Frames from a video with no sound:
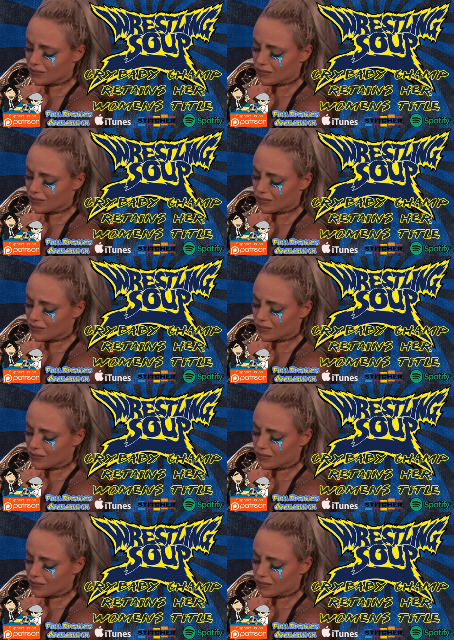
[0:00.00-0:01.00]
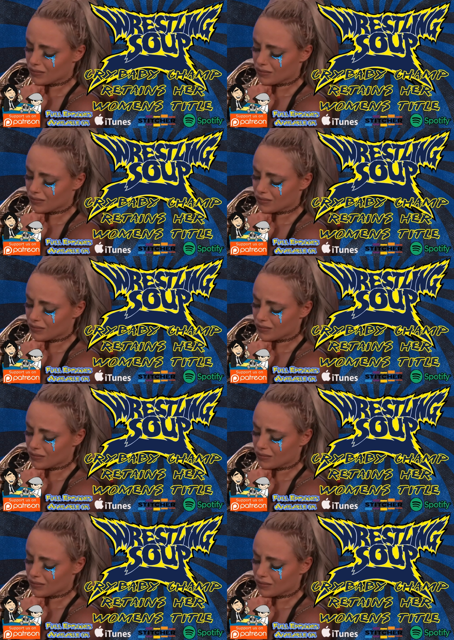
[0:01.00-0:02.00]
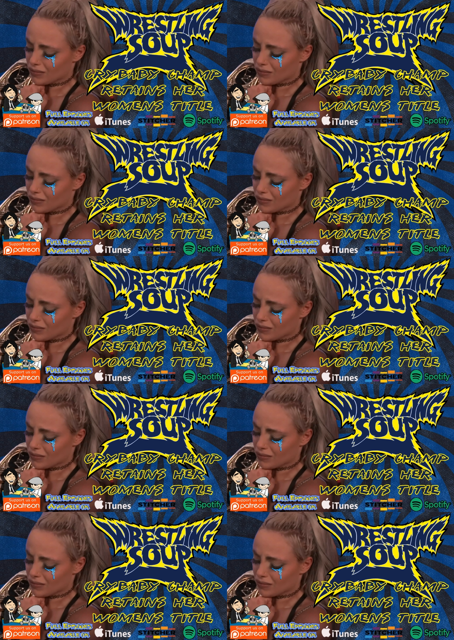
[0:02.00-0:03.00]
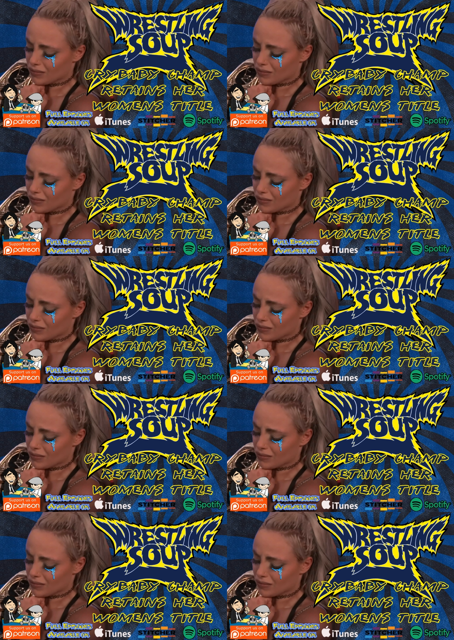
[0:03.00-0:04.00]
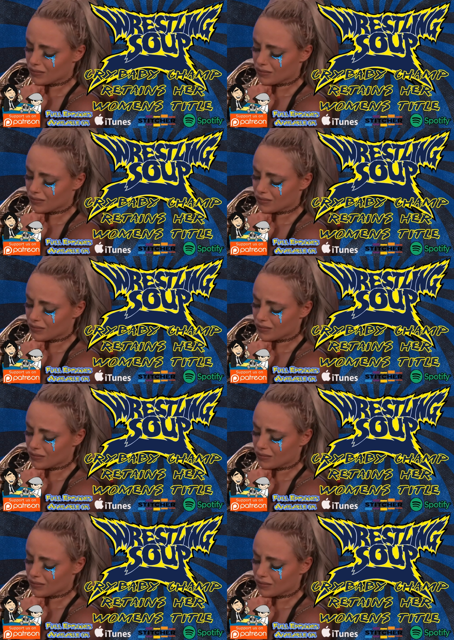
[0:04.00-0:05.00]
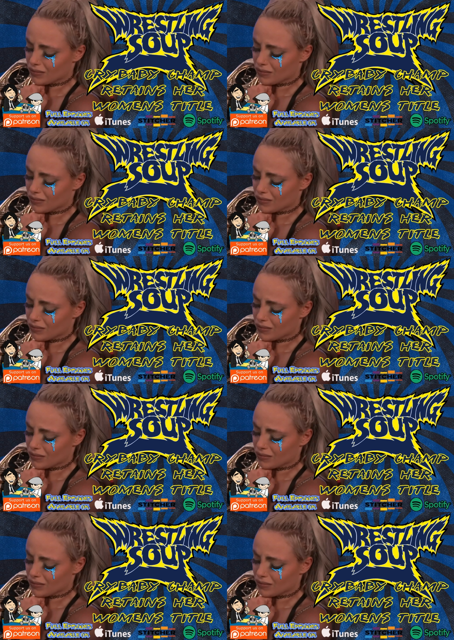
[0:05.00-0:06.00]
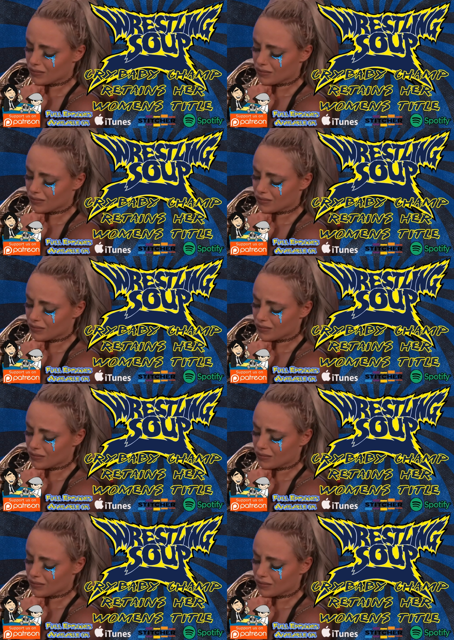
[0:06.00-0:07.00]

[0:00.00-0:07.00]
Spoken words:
(no lip movement)